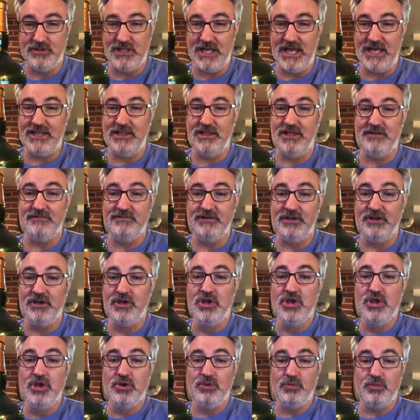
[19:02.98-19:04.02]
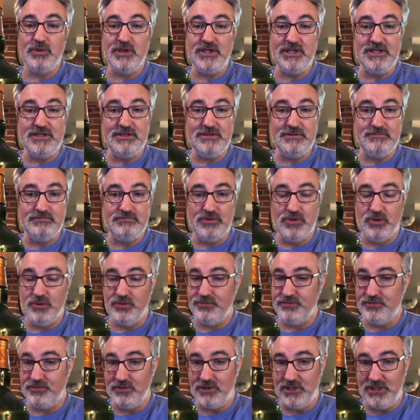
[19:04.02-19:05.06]
I love it. We go
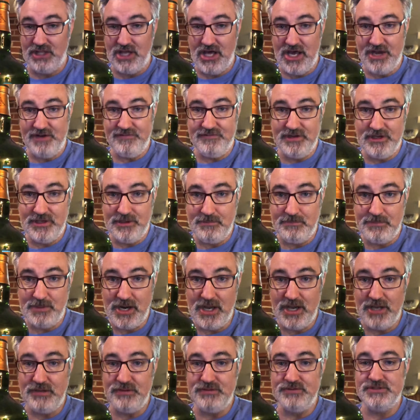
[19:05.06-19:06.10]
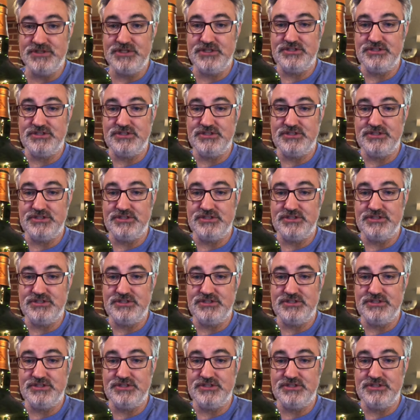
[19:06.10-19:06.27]
through a lot of it at Brown's.